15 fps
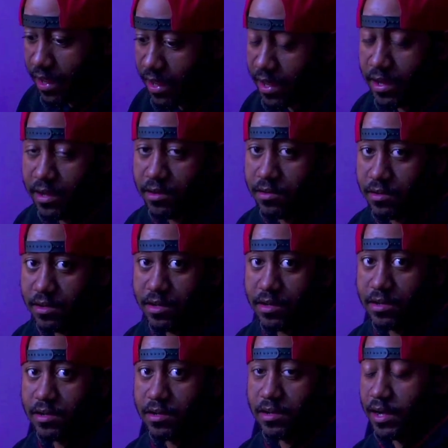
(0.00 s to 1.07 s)
and
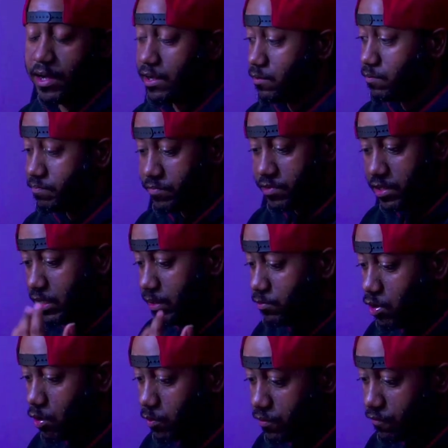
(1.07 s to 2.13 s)
I
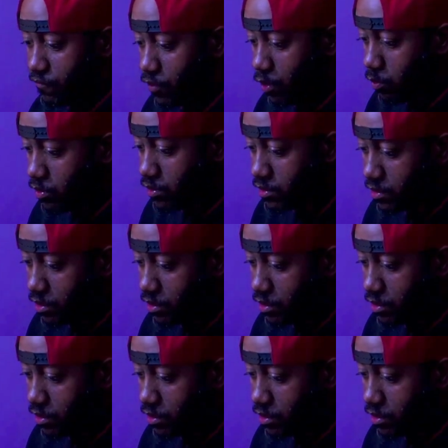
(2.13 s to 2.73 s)
keep going forward.